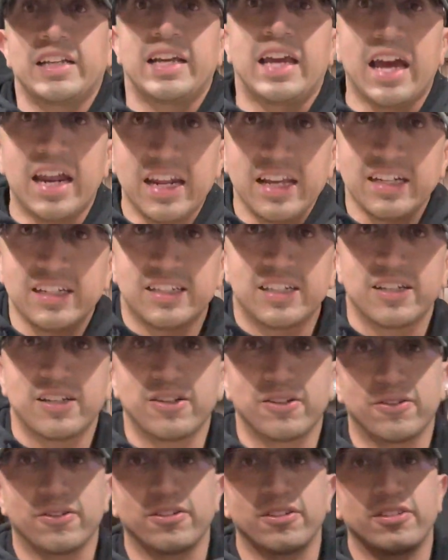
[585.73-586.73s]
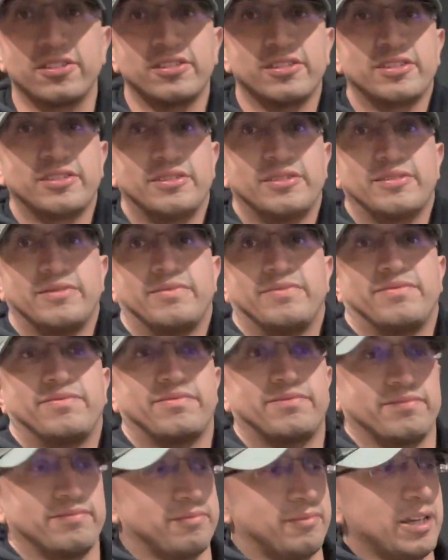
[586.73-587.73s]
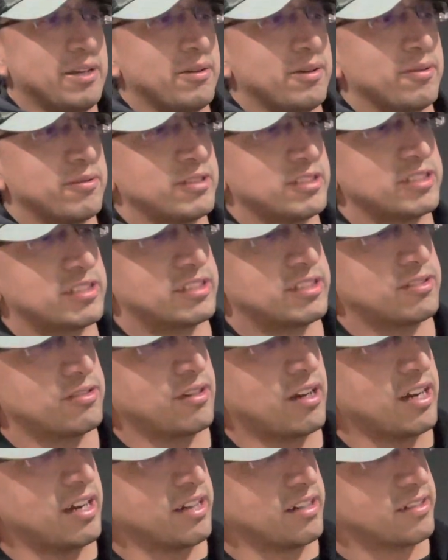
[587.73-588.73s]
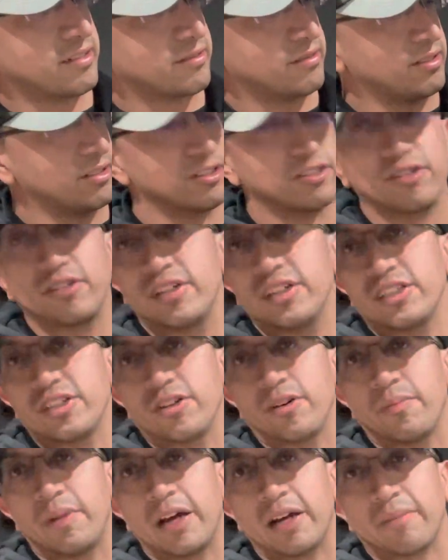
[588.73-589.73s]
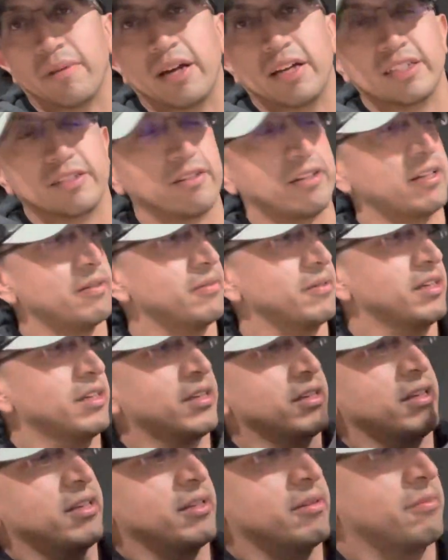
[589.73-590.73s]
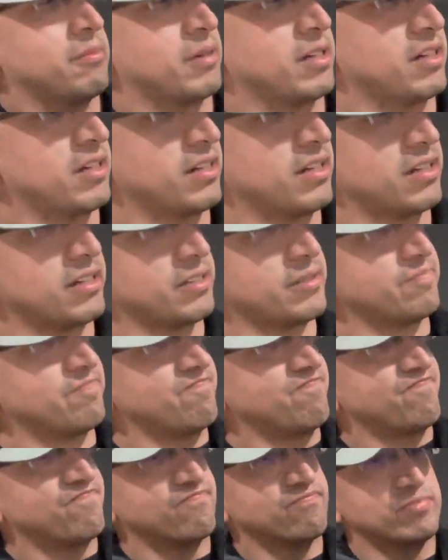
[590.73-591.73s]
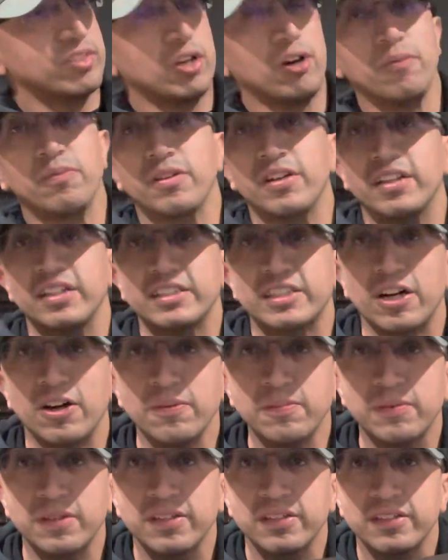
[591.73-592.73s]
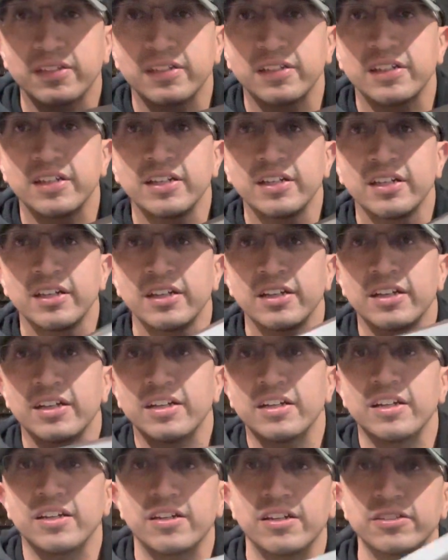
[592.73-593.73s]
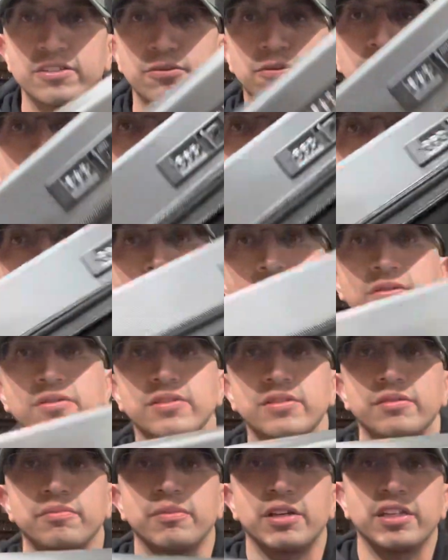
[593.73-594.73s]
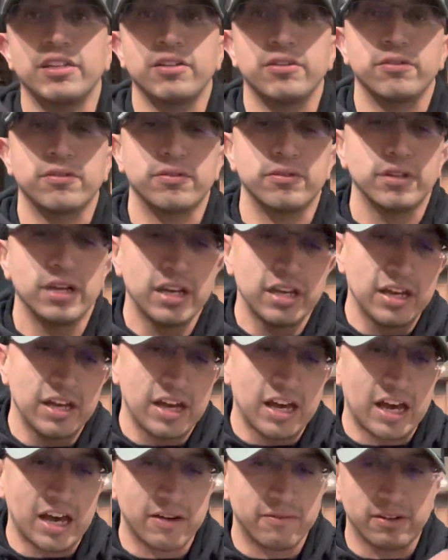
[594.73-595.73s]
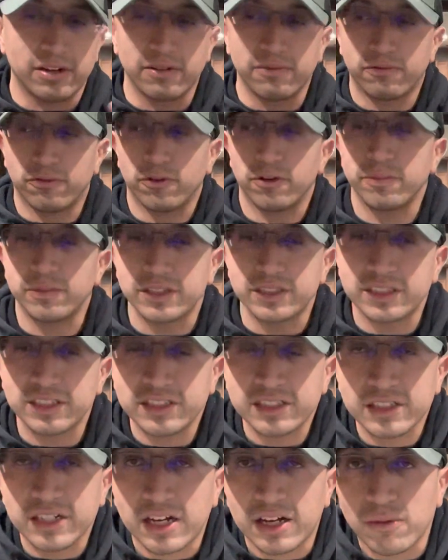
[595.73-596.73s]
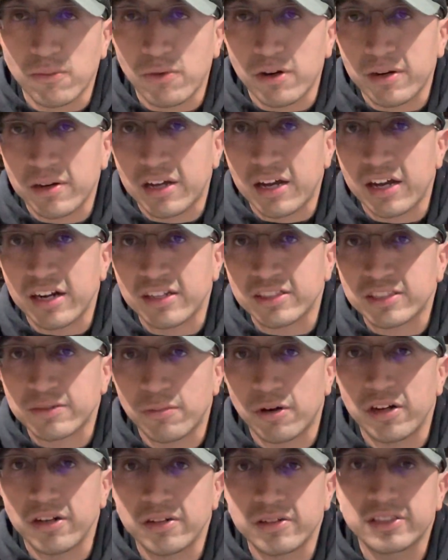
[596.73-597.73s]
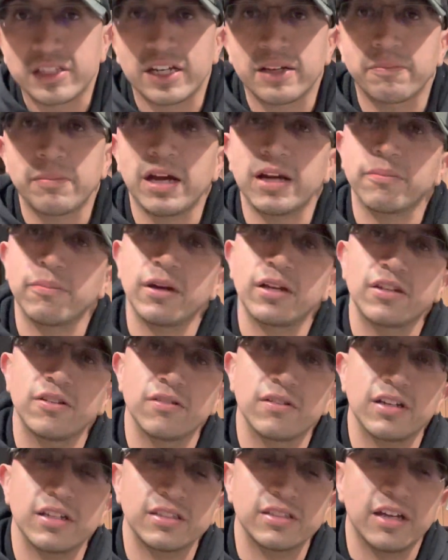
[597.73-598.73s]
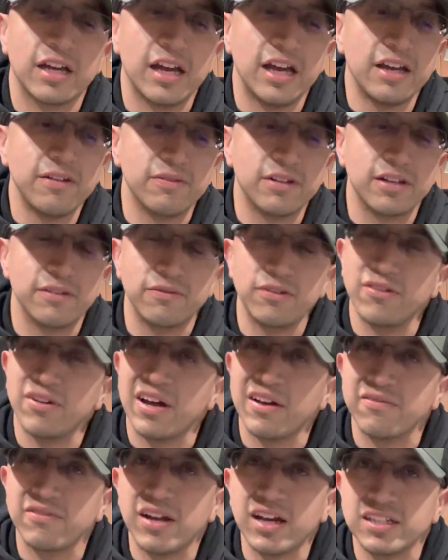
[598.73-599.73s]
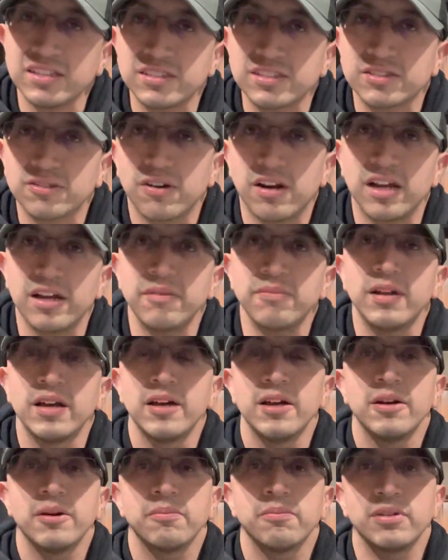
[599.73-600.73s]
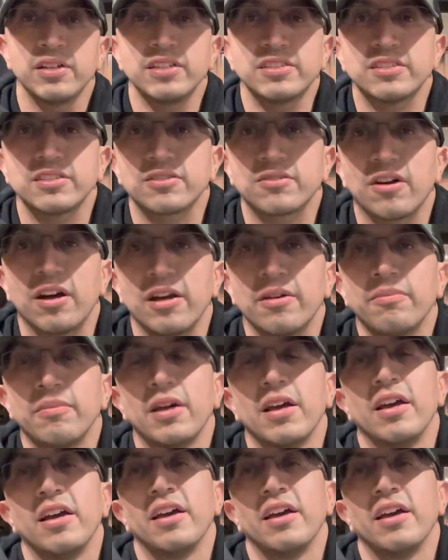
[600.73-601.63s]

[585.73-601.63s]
get it? Or maybe you would just try a, your traditional backpacks, right? But um, hopefully this helped in this review, make you have an informed decision on what kind of smart tech backpack you like to have. And if you have not subscribed, please subscribe,